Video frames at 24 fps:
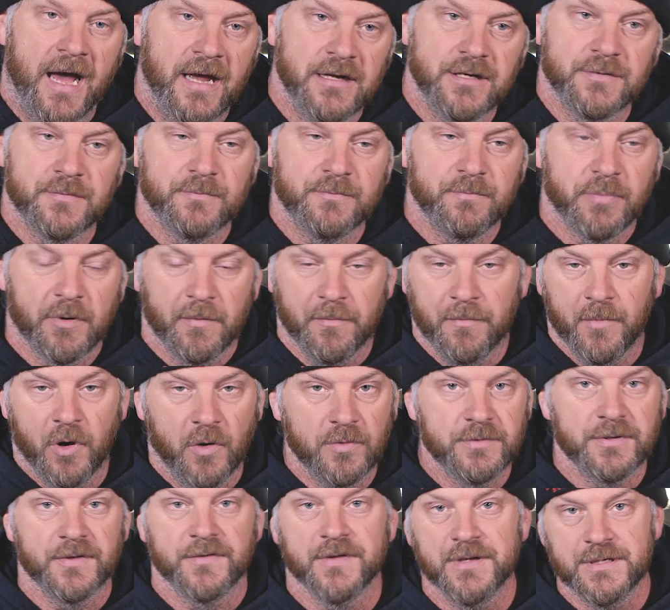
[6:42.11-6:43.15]
I
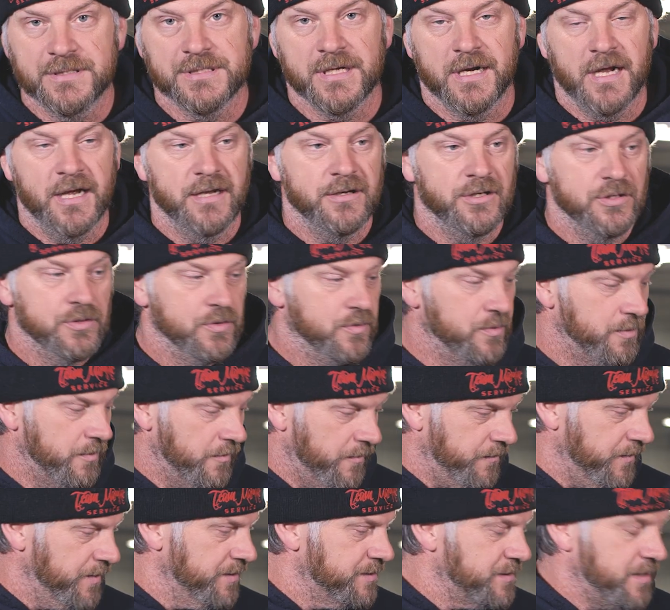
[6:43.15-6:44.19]
promote, the things that I do, are the
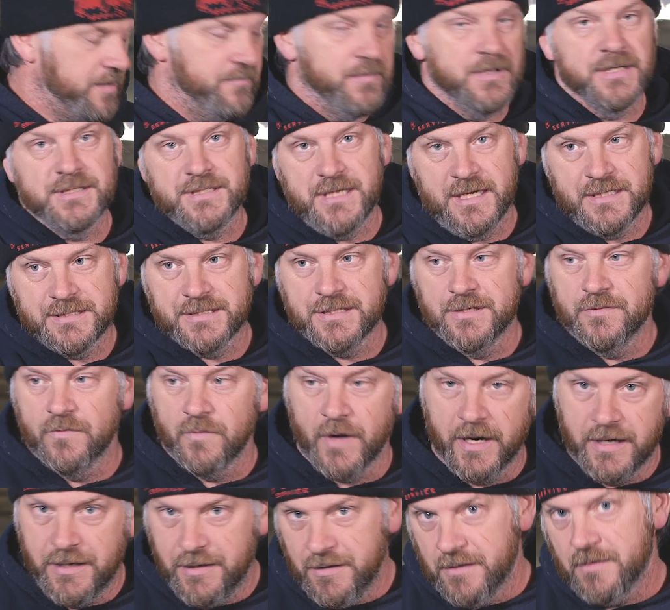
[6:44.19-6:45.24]
things that have been tested
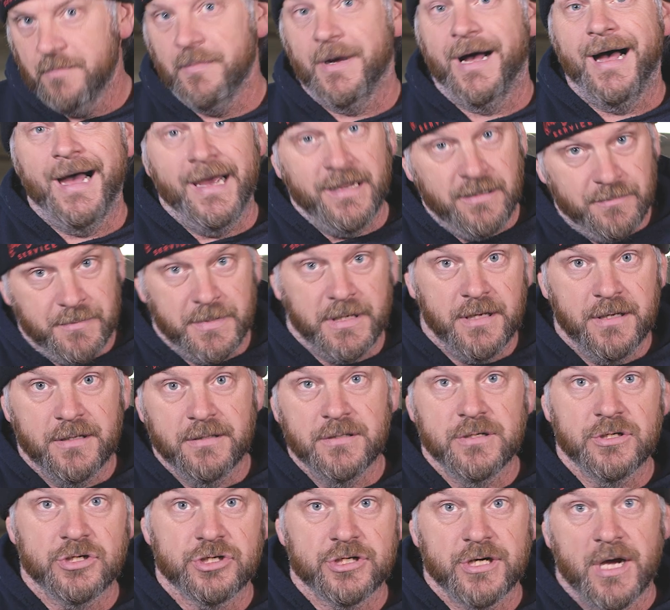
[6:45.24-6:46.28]
right here behind me in
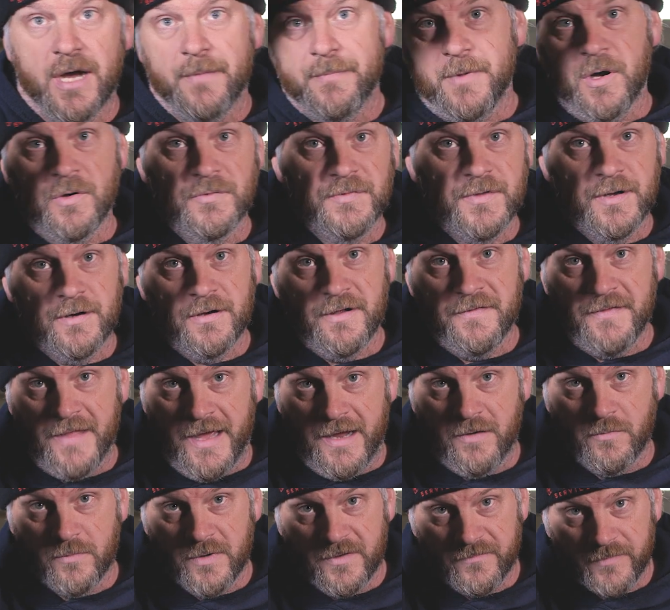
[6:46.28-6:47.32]
this shop, out there on
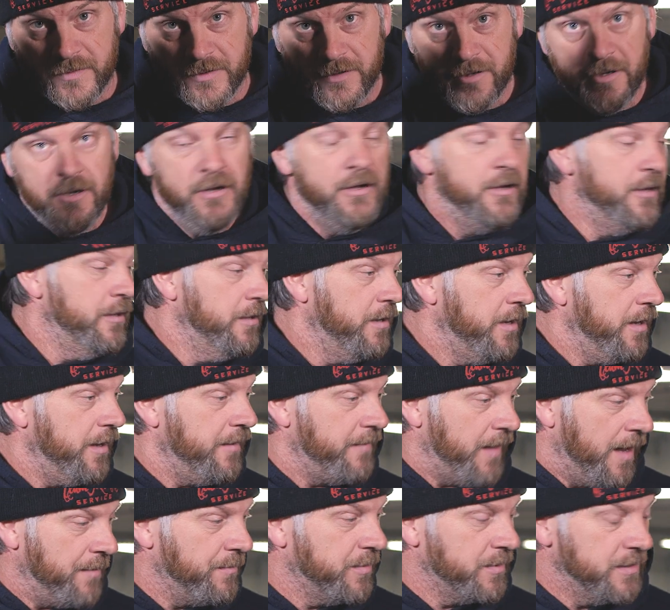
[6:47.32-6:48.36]
that river.
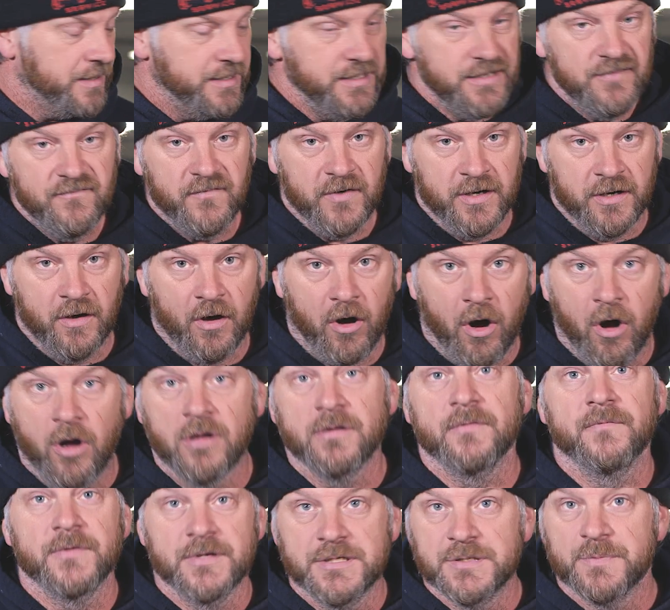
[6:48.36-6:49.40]
And I believe in
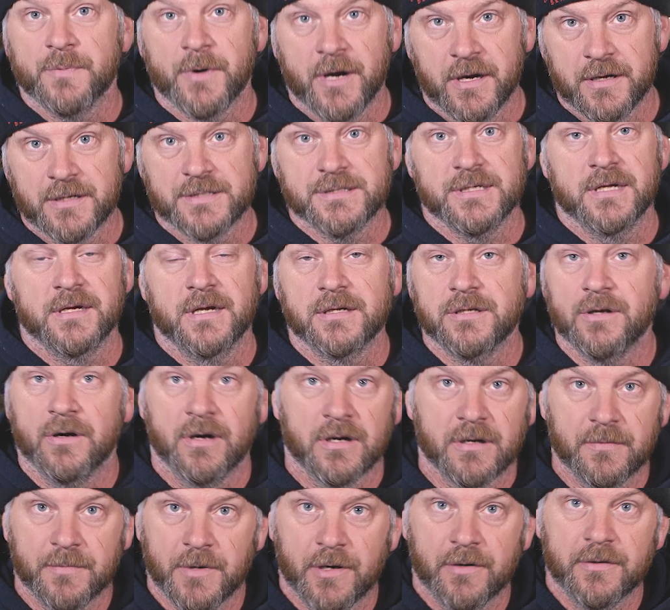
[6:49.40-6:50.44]
all of these products that I
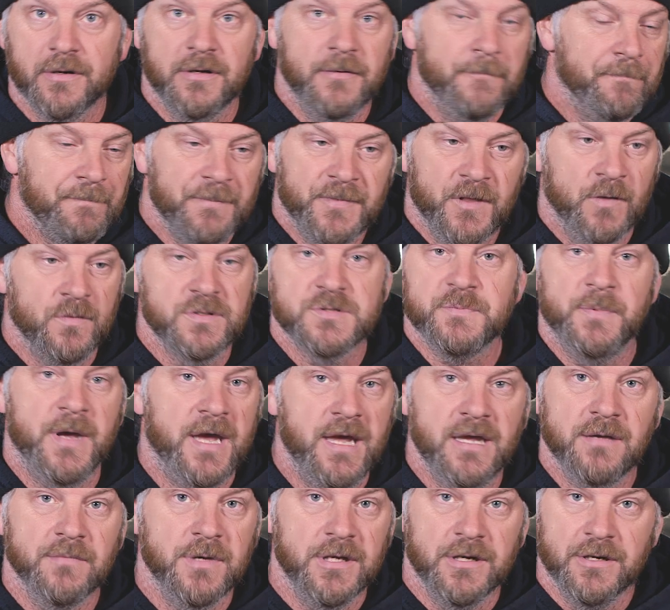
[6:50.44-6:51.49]
talk about. No one's
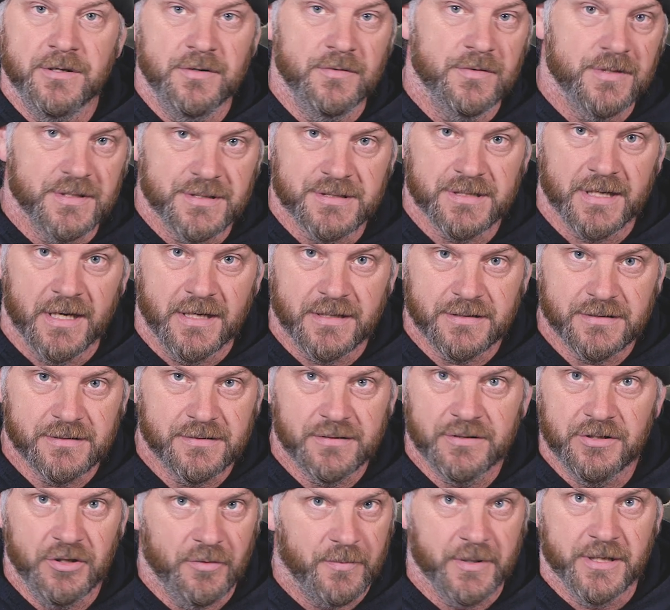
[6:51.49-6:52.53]
paying me to do this,
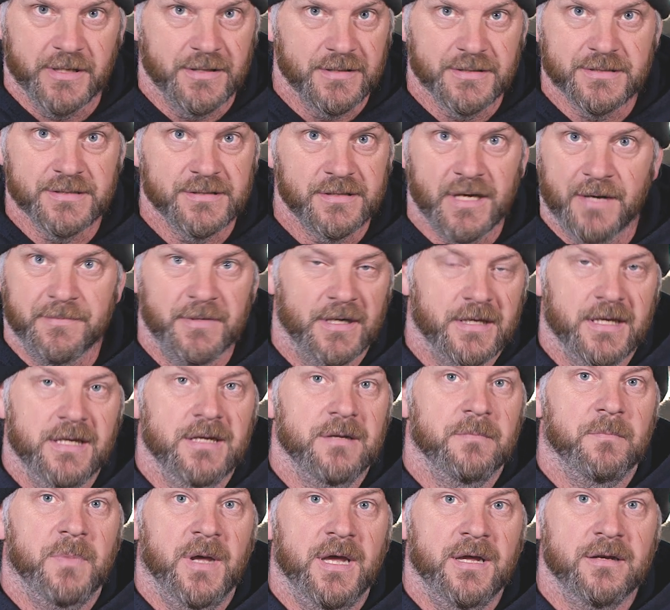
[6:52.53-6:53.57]
guys. Nobody is. I'm not
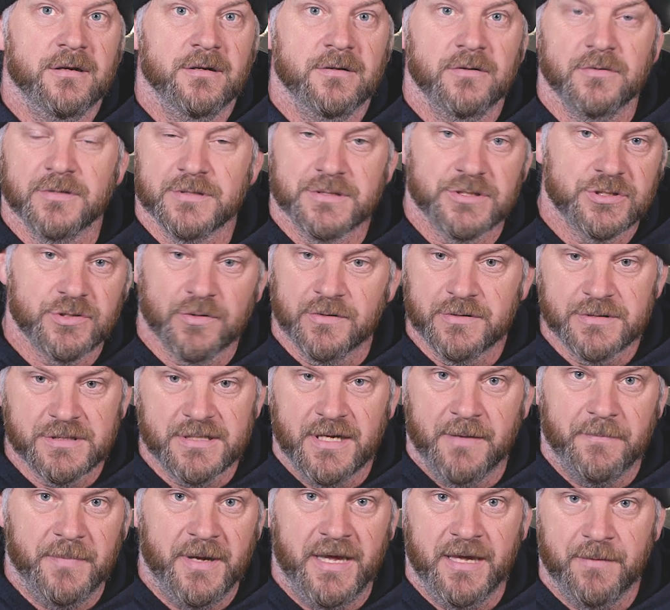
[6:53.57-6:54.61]
getting paid to do this. Jordan's
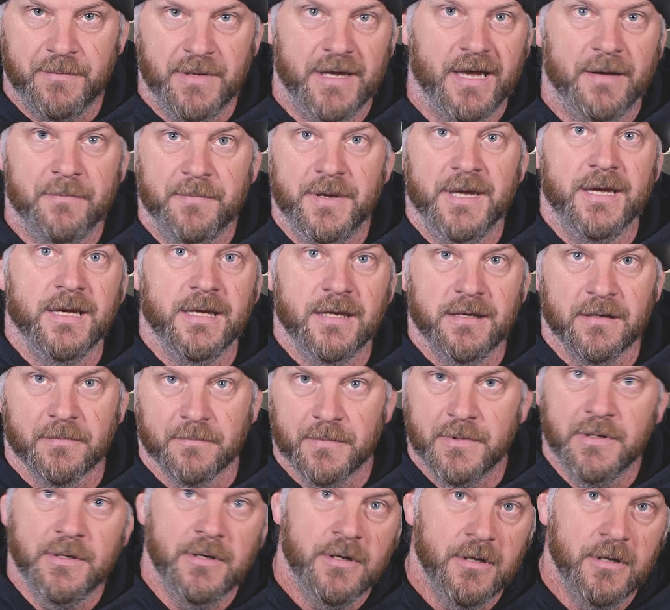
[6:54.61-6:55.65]
not paying me, I'm paying him.
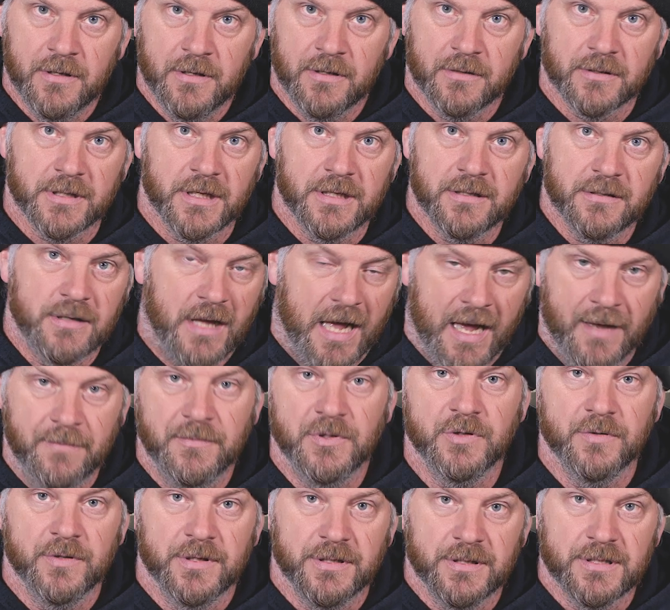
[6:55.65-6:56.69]
Okay? I'm
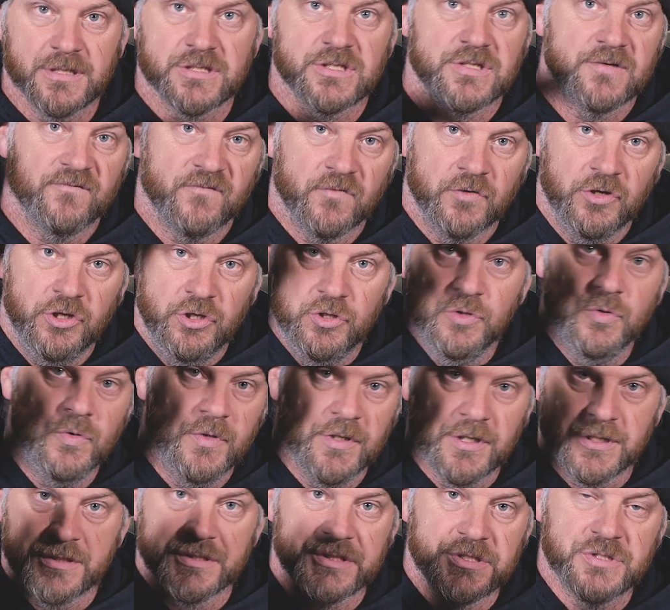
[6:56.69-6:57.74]
doing this for you,
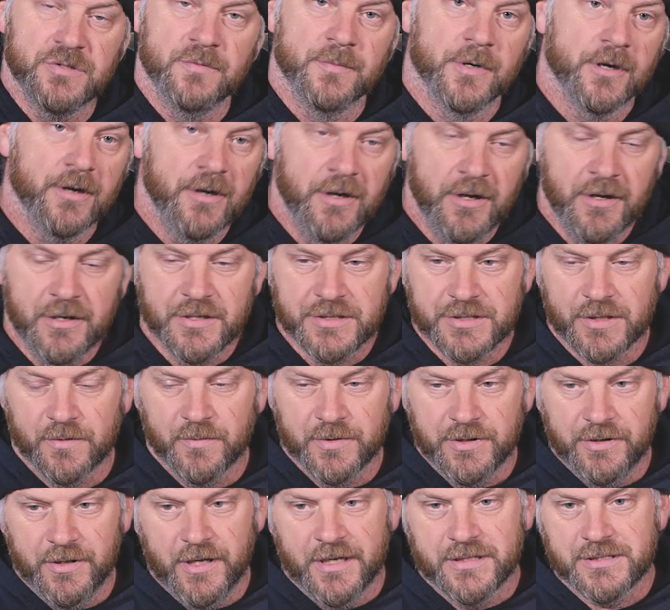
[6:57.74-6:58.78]
the consumer. So
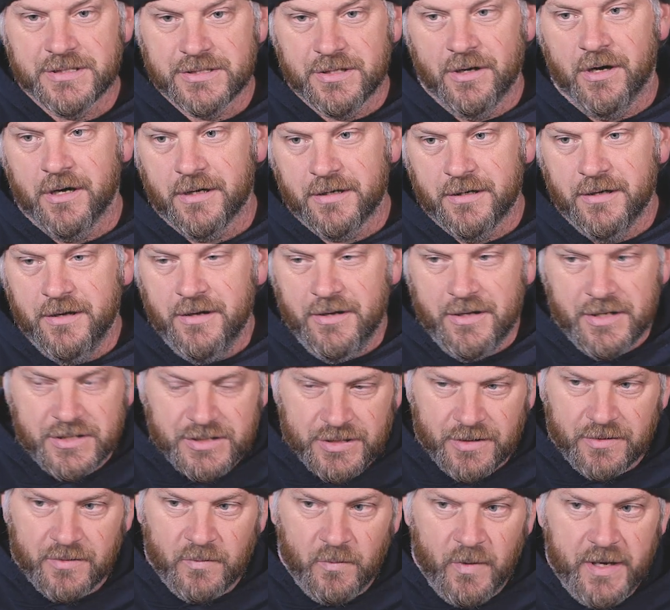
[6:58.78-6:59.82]
when you guys talk
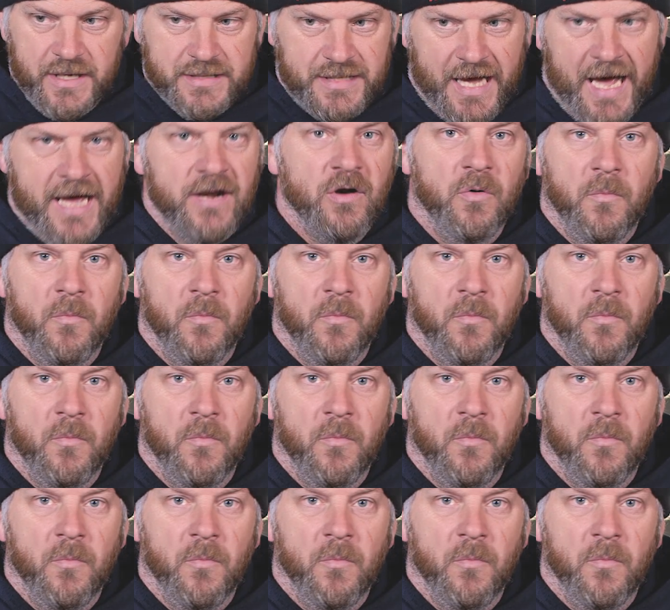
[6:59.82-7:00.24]
certain ways, I